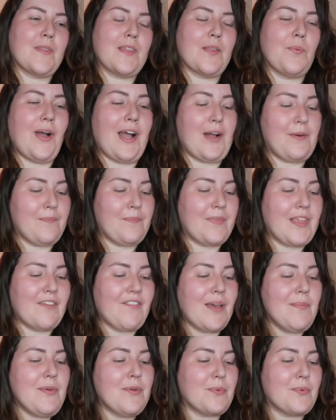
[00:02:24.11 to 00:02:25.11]
Wow, have
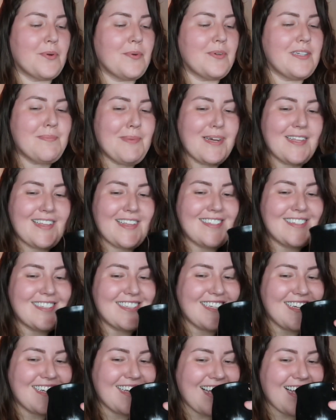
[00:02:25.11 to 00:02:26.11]
I been ruined by that
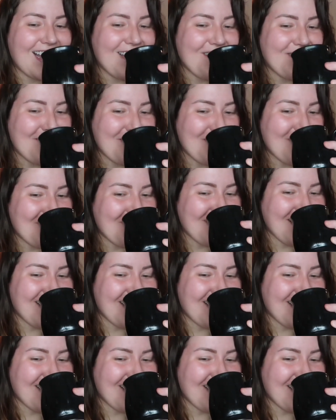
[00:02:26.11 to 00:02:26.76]
city? I don't know.